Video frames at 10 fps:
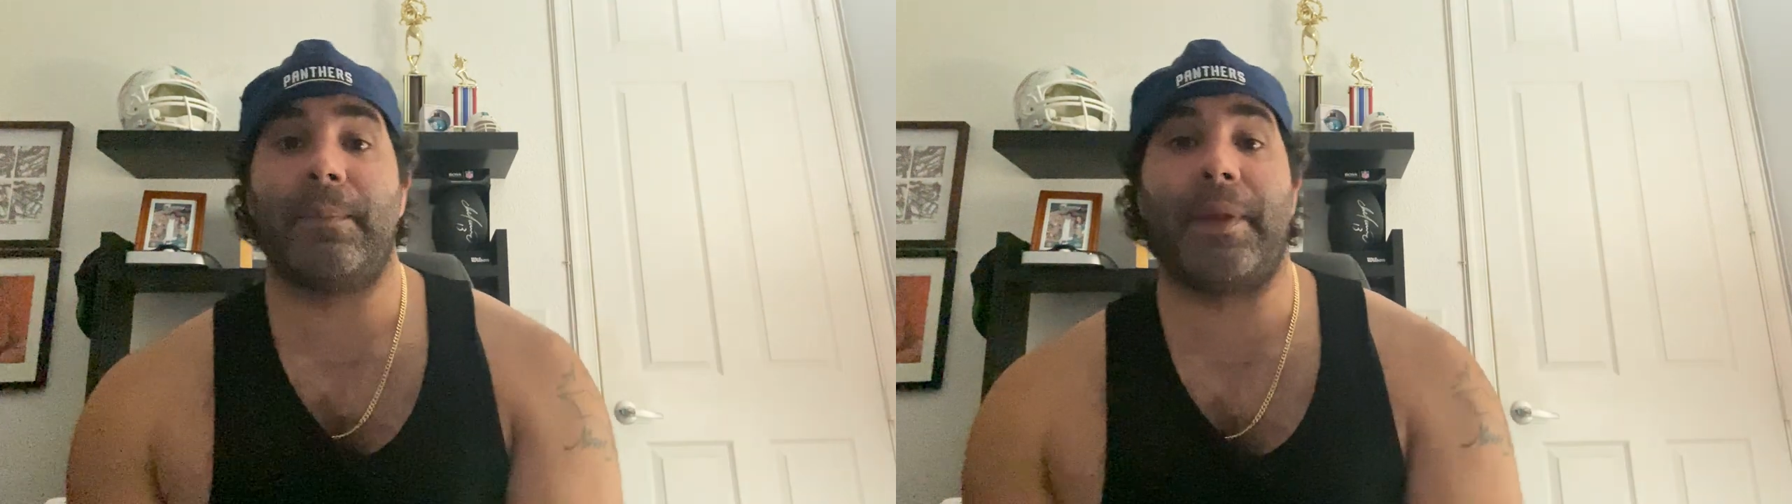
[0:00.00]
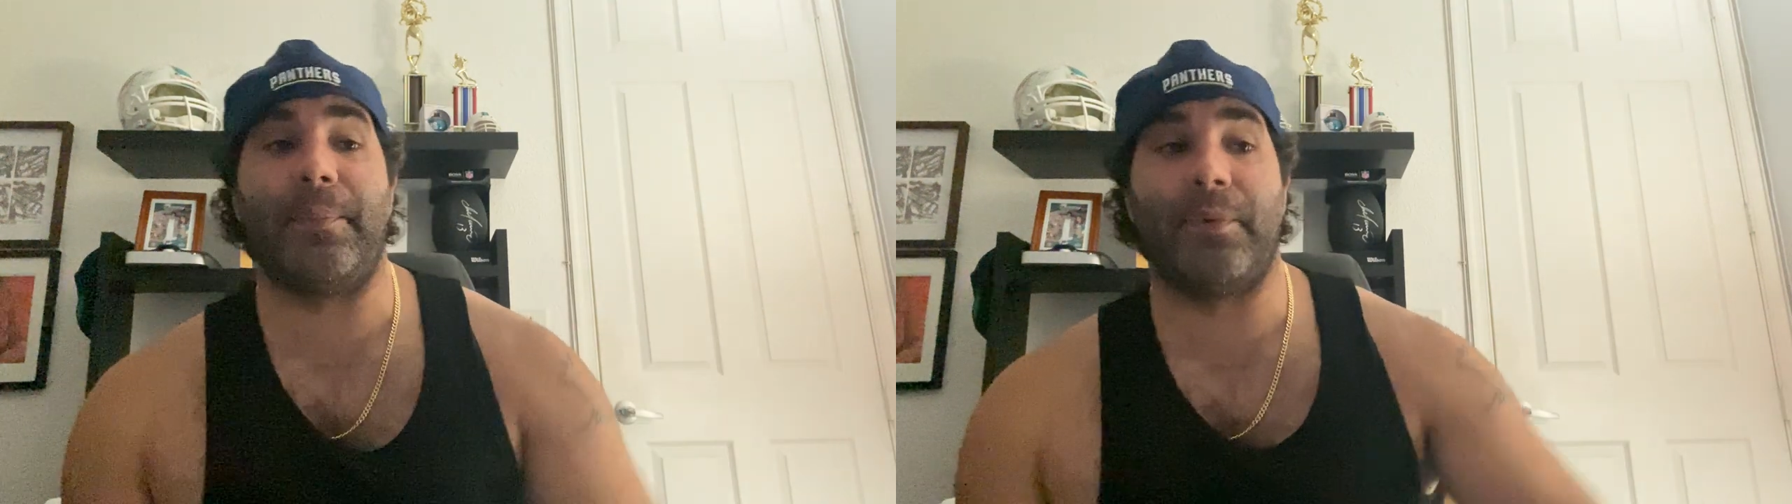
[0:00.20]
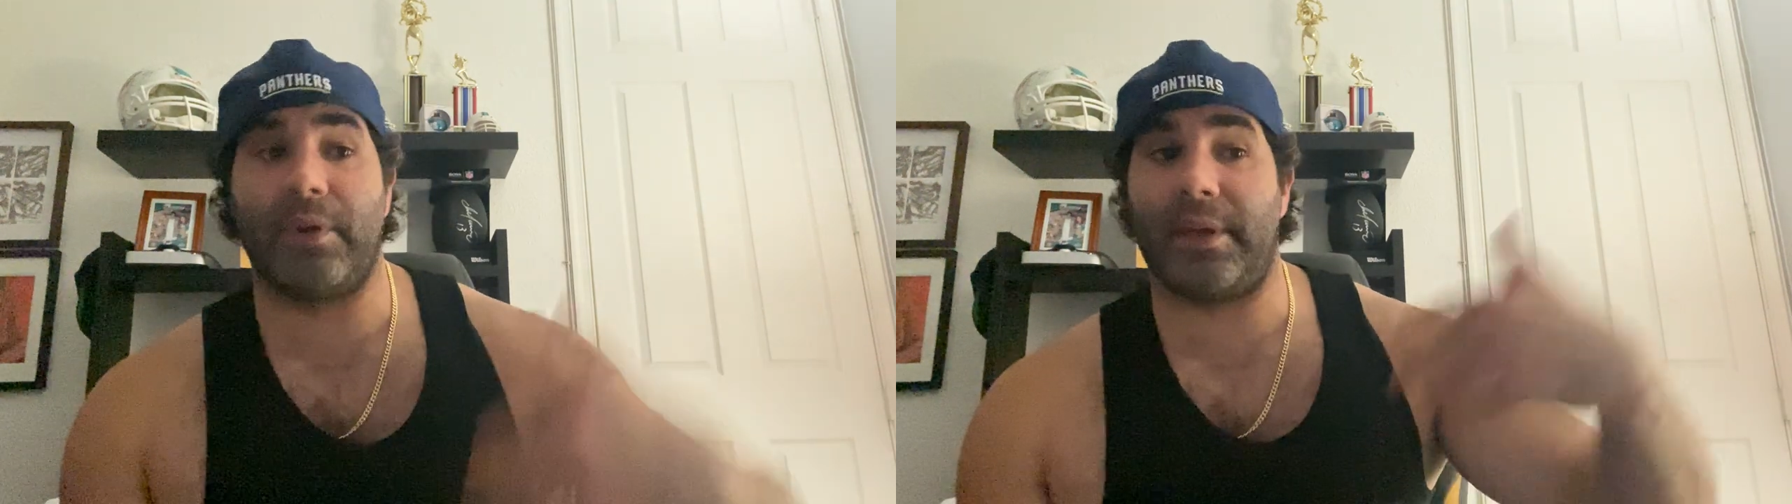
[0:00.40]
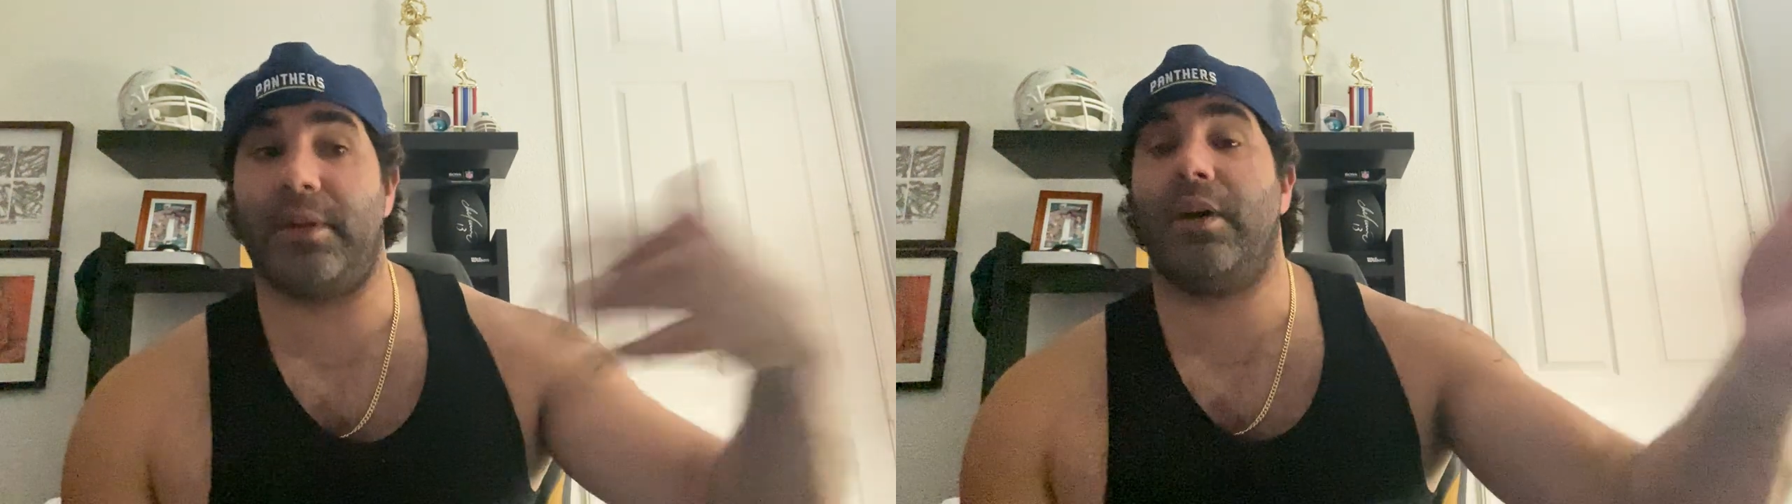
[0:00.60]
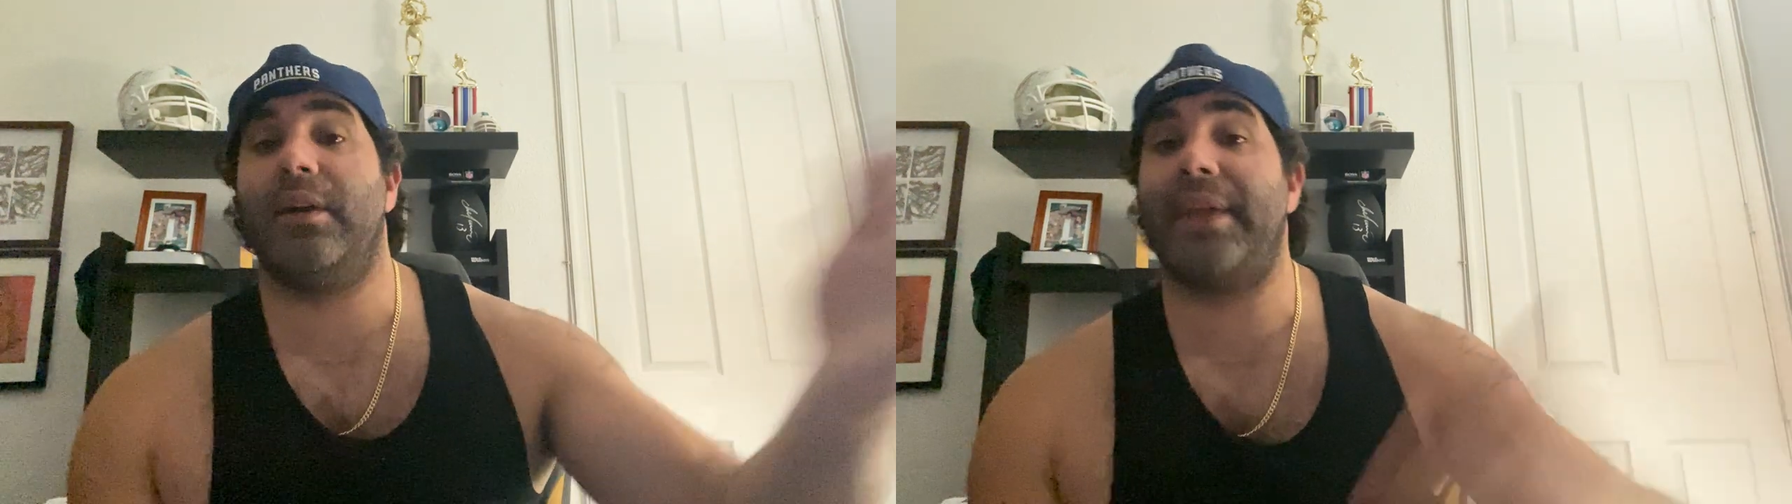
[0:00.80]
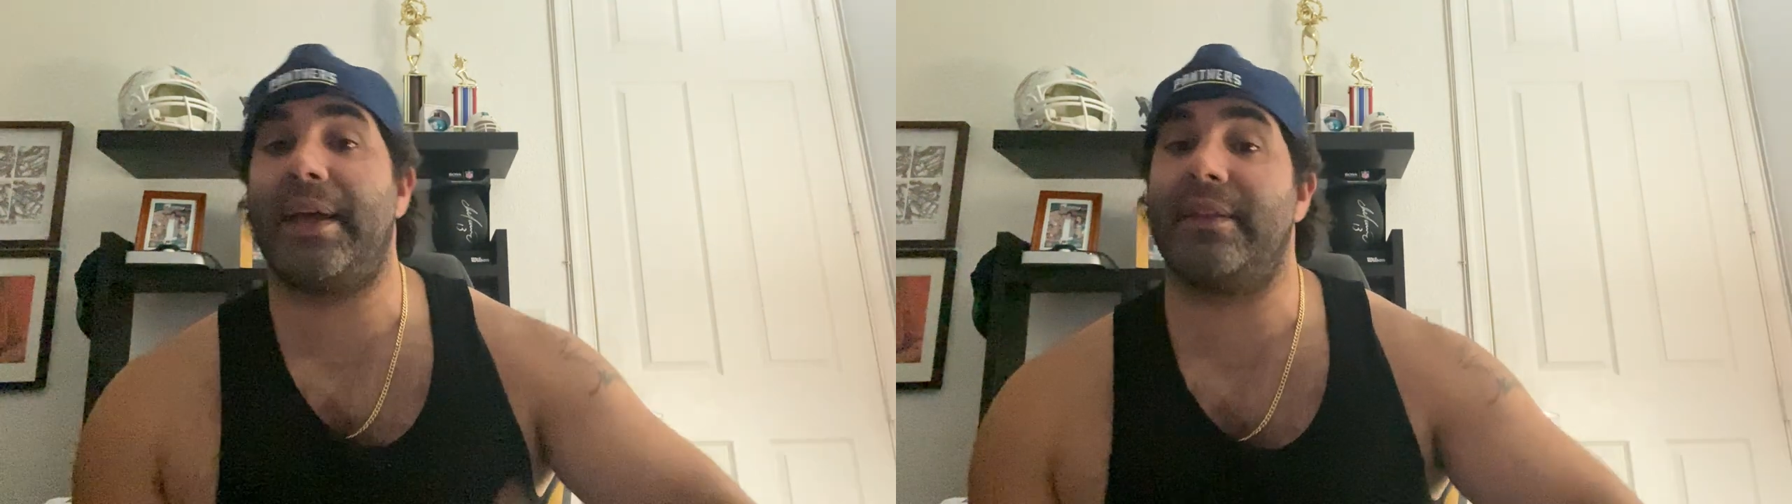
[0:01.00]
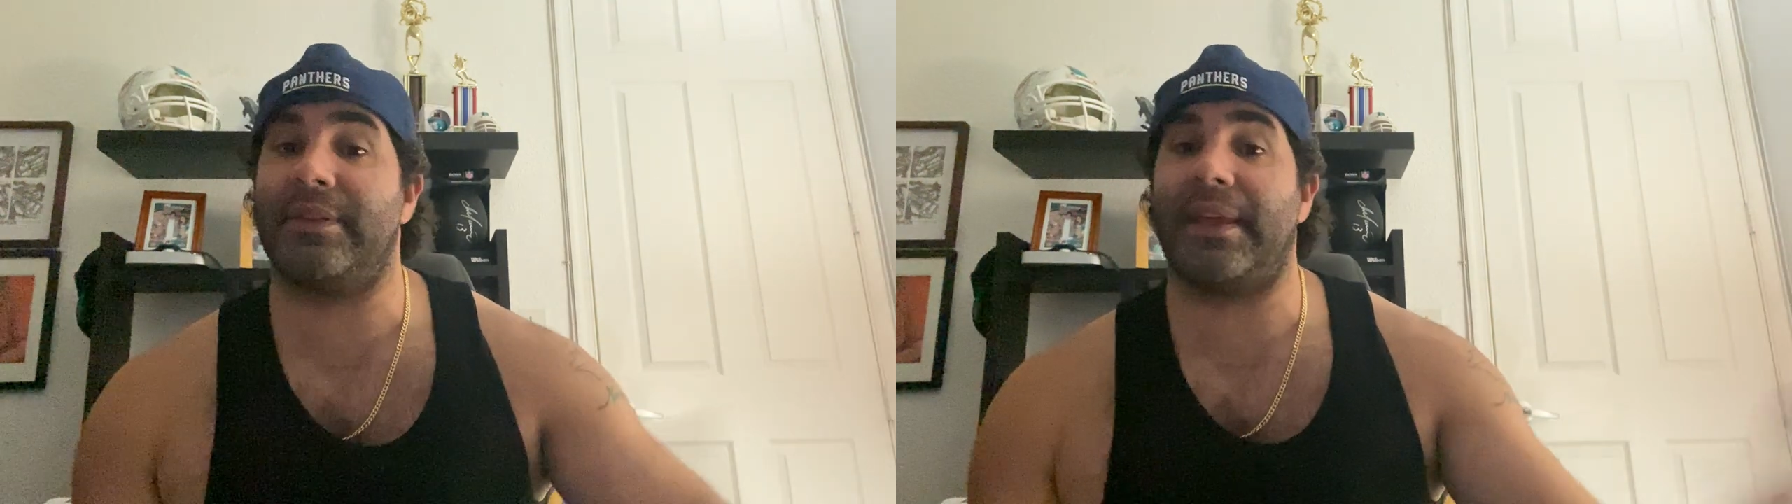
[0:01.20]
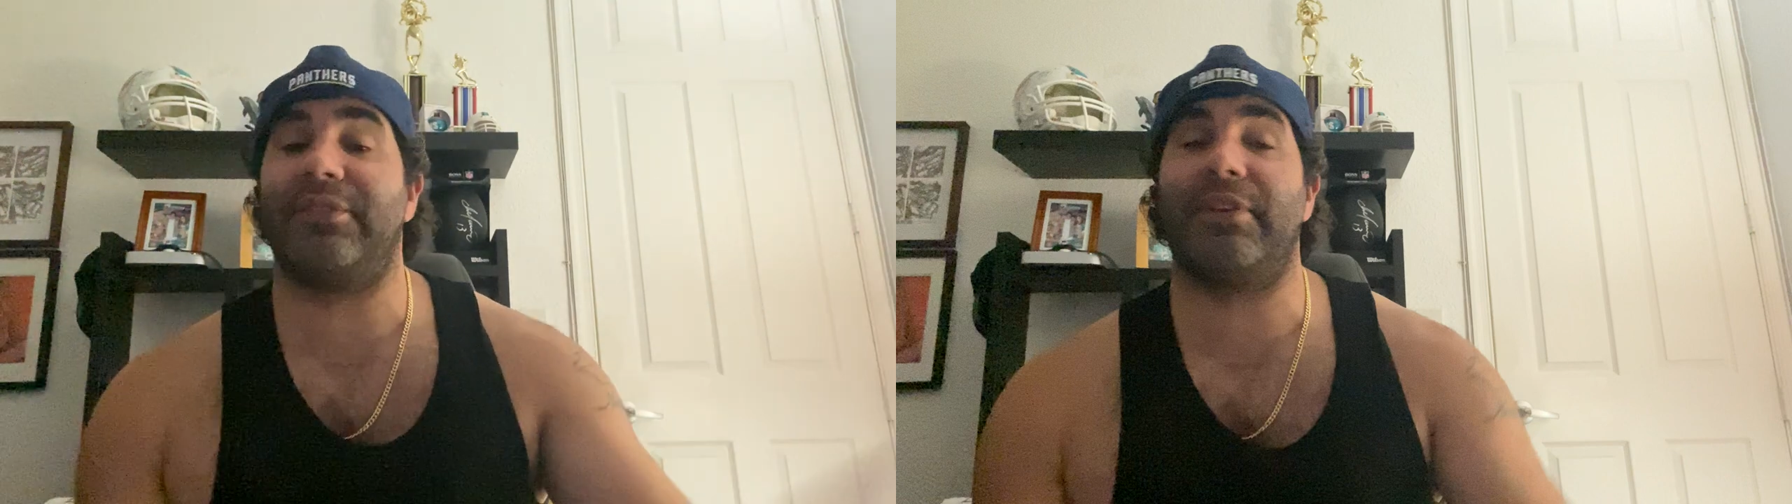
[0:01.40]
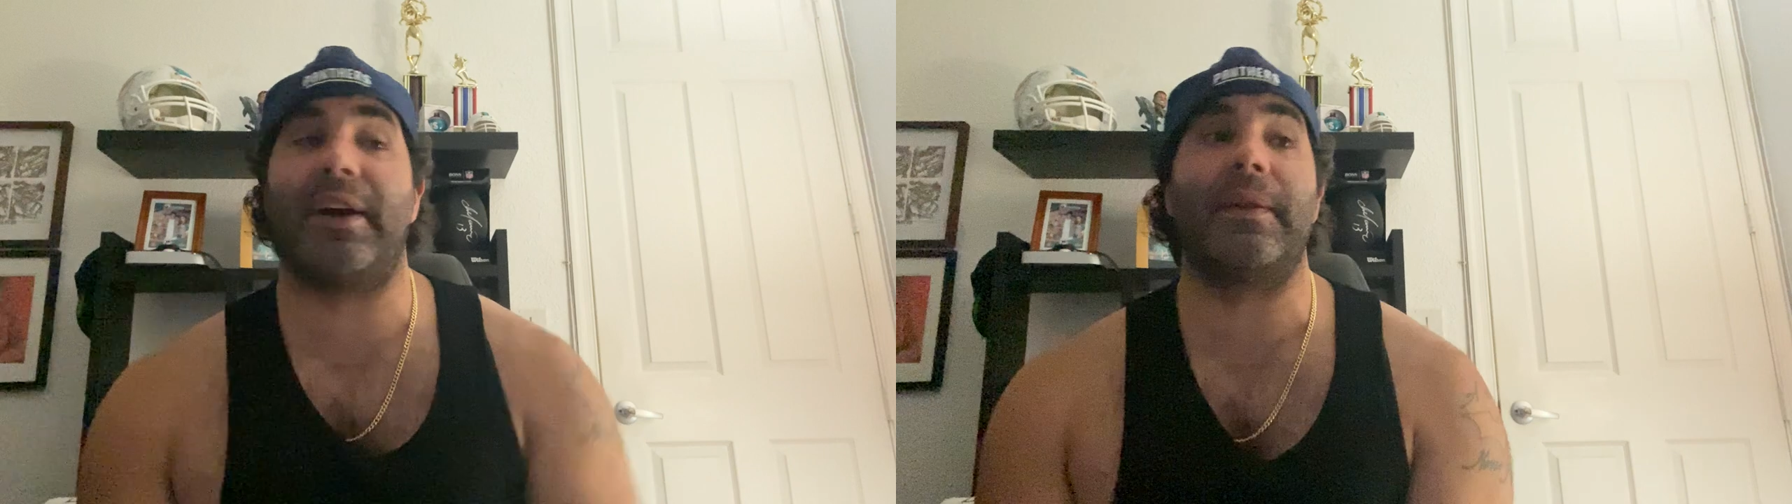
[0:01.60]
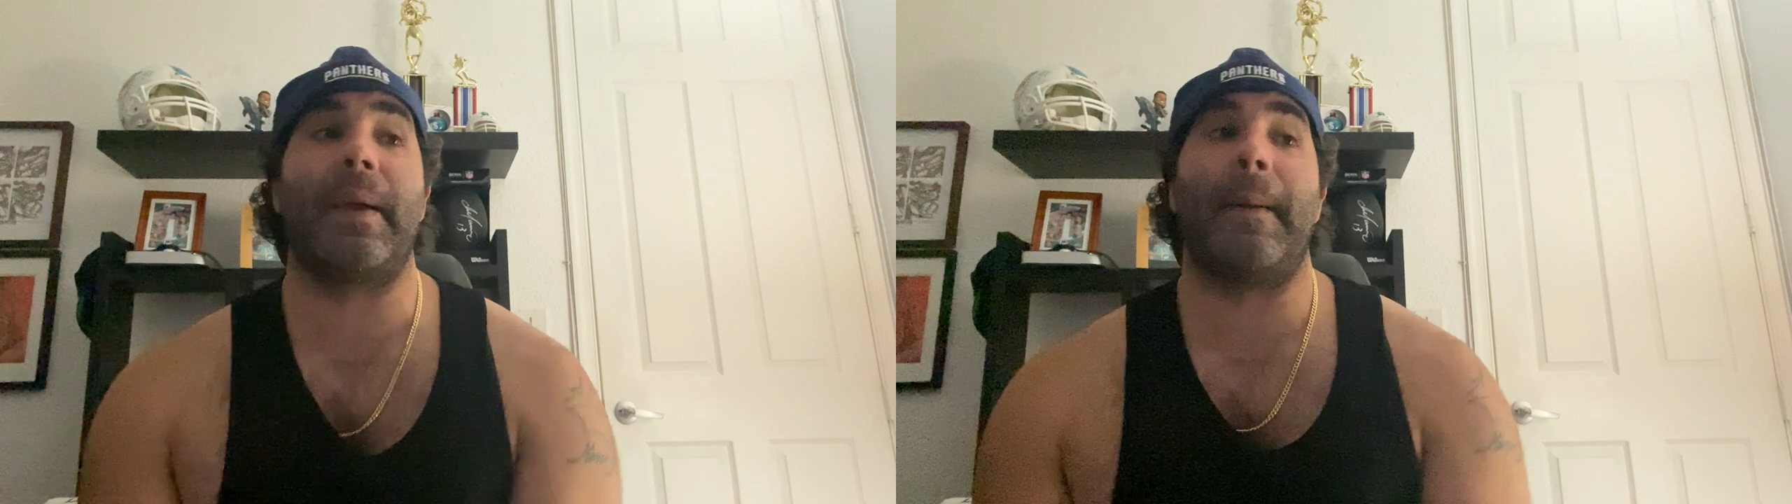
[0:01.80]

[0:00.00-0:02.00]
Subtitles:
people and all that, and that's fine.